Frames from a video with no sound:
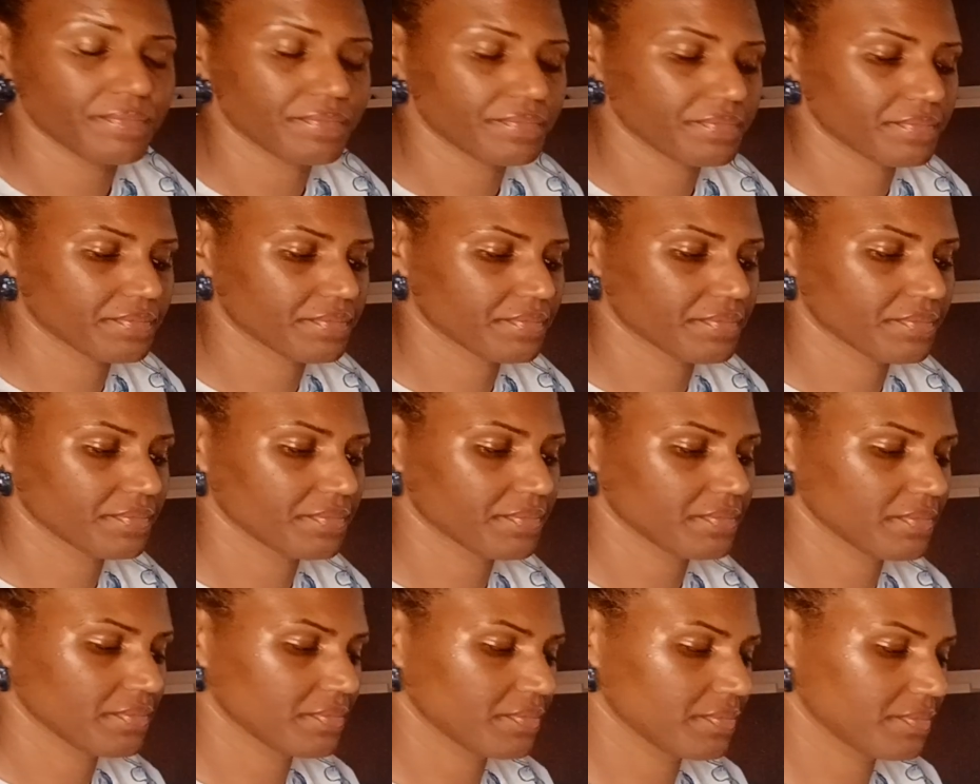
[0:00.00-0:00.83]

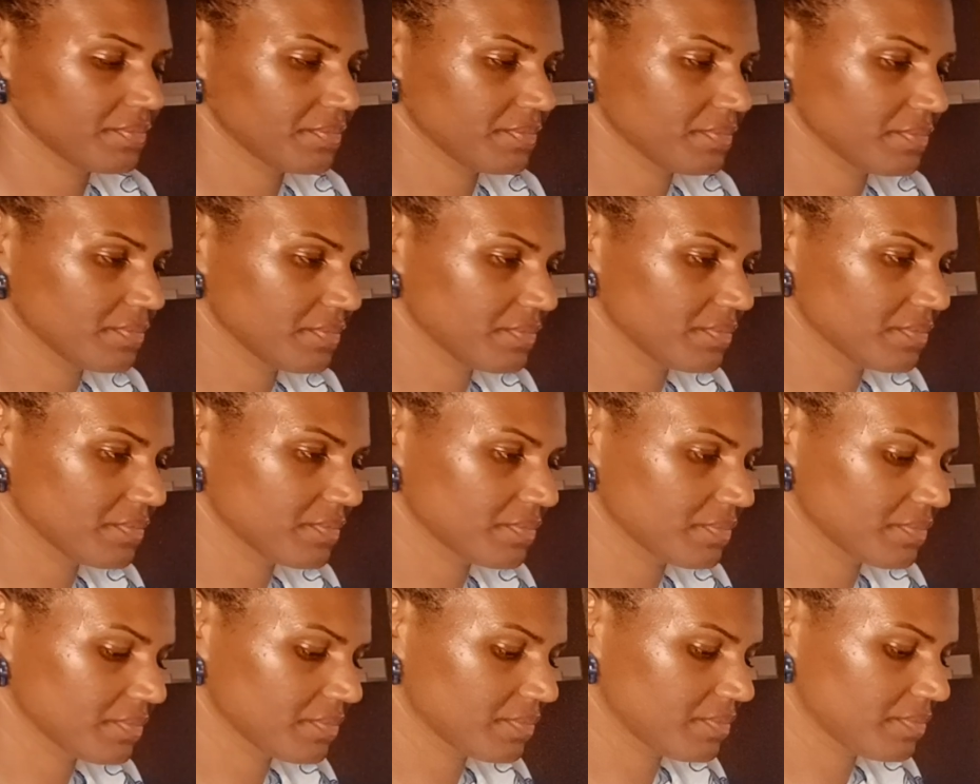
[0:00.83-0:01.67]

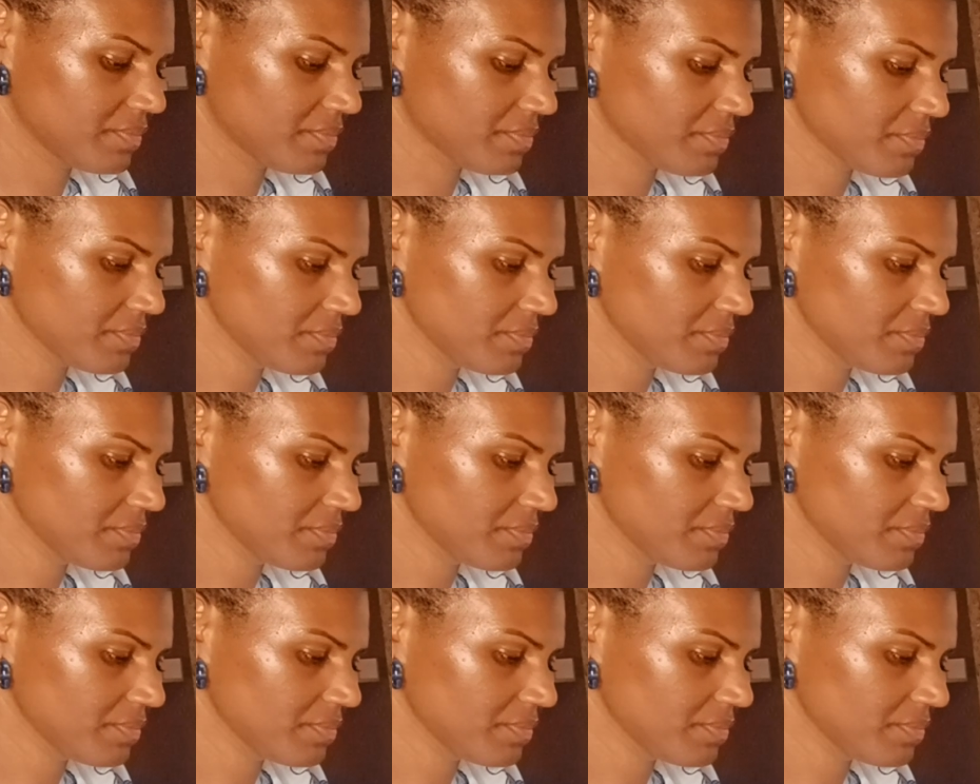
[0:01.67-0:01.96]
(silence)